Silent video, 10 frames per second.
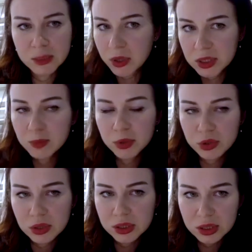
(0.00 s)
possible to
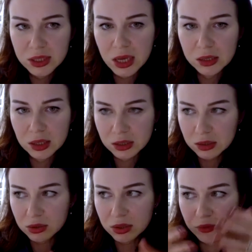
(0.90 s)
understand and
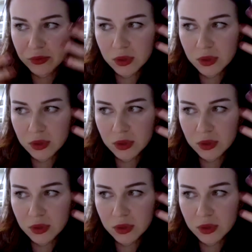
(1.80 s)
sort of